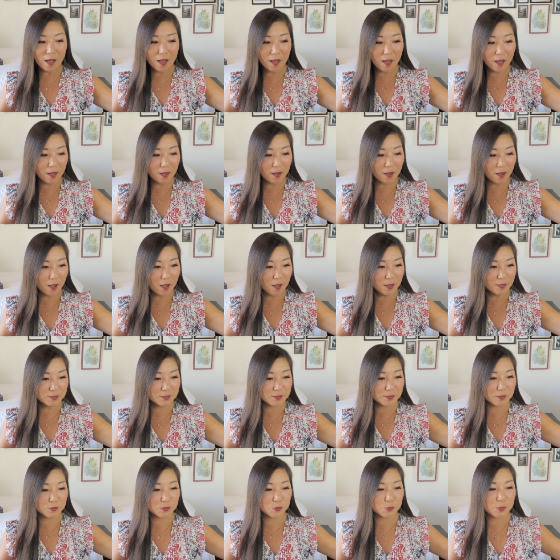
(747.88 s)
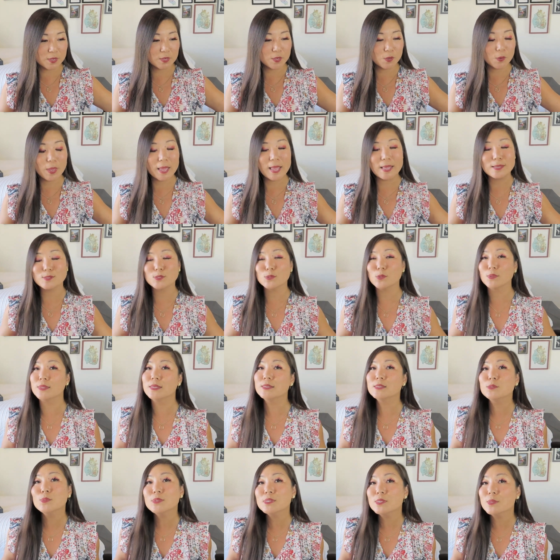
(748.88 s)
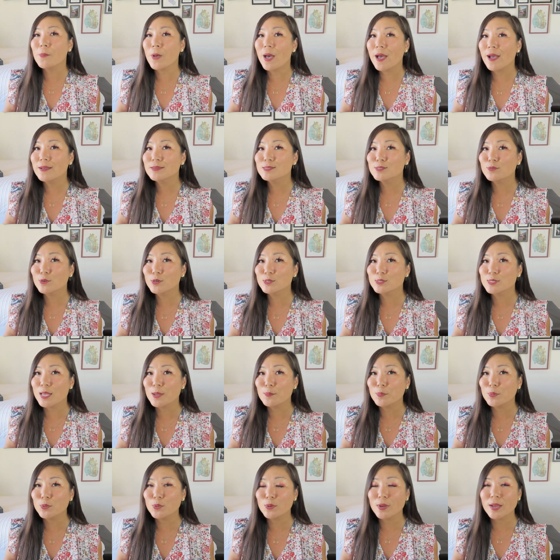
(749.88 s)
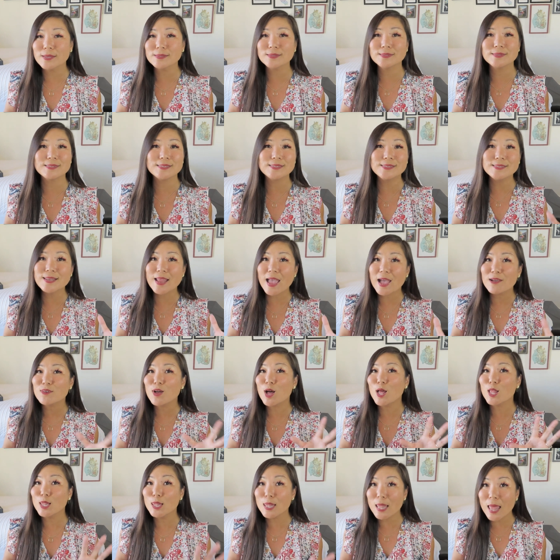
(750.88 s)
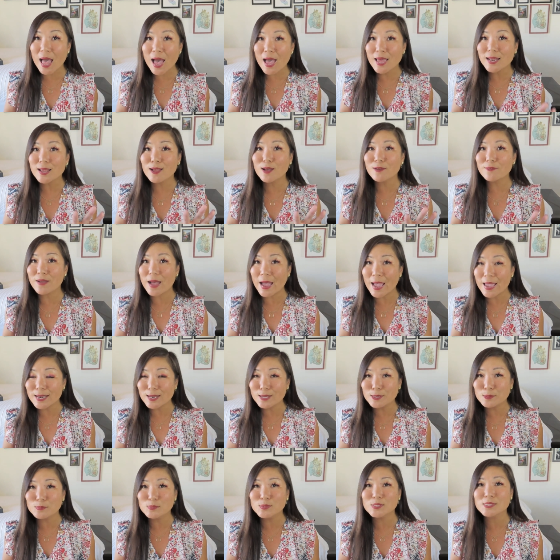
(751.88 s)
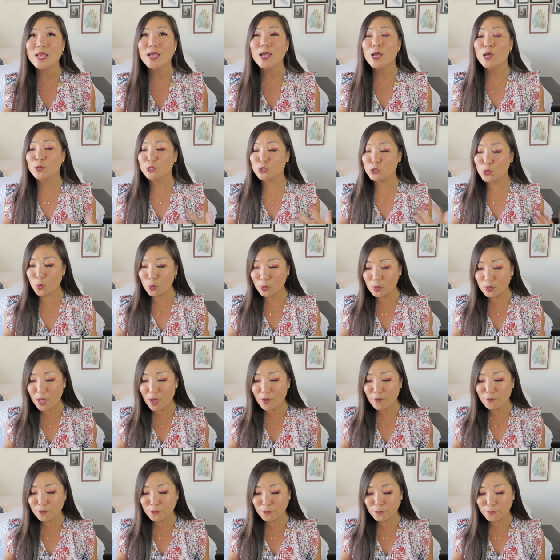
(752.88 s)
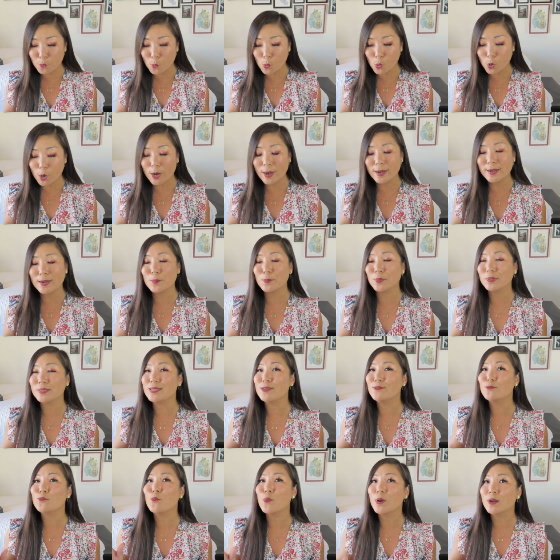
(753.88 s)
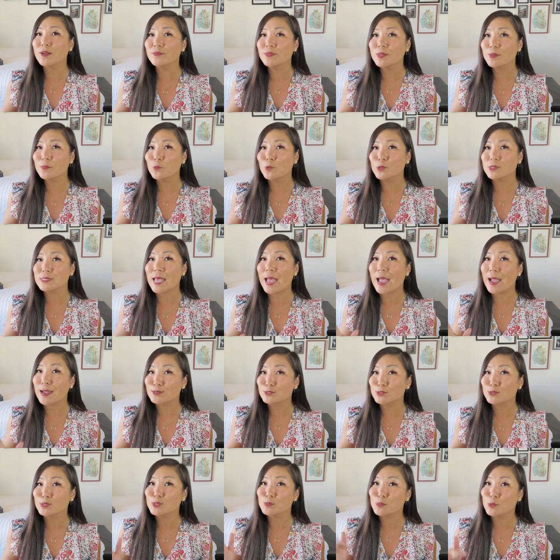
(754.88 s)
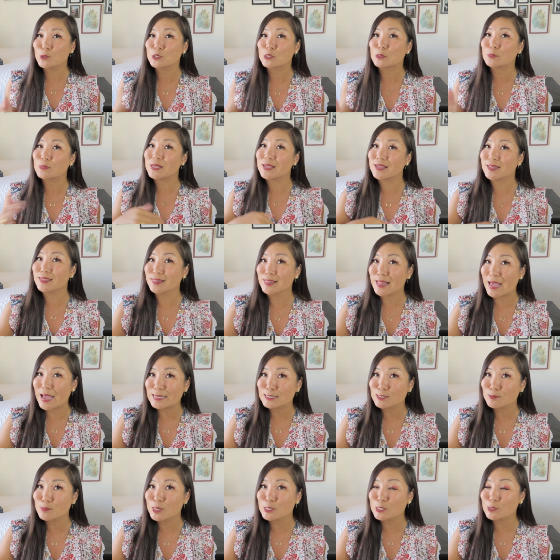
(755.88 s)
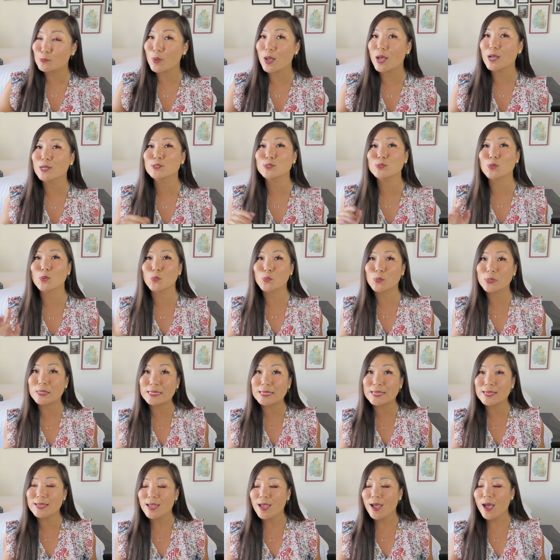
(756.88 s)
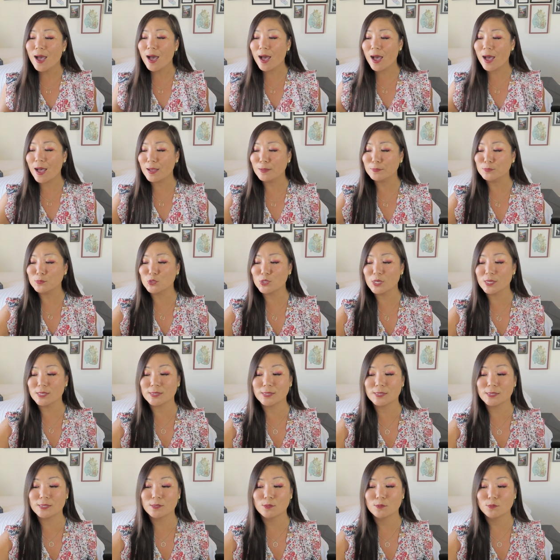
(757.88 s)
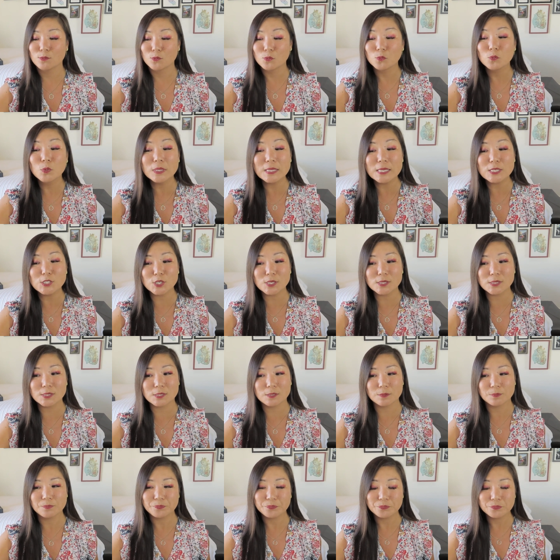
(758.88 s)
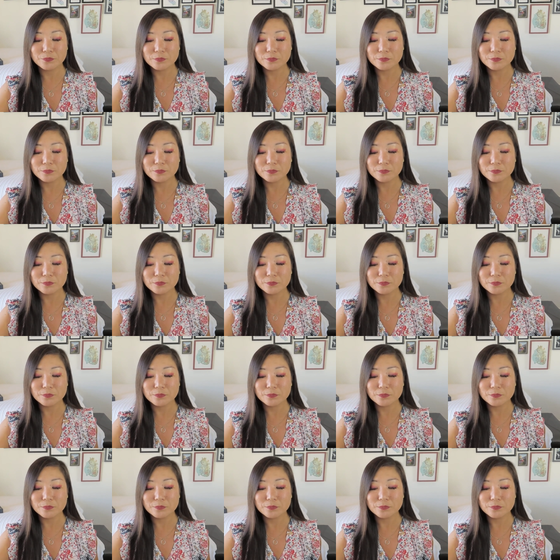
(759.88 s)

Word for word: Oh, also sweet. Okay, so this was a box, for example, you guys, didn't have a lot of items, total of four, and I believe one of them was actually supposed to be in last month's box, so really um, just, really just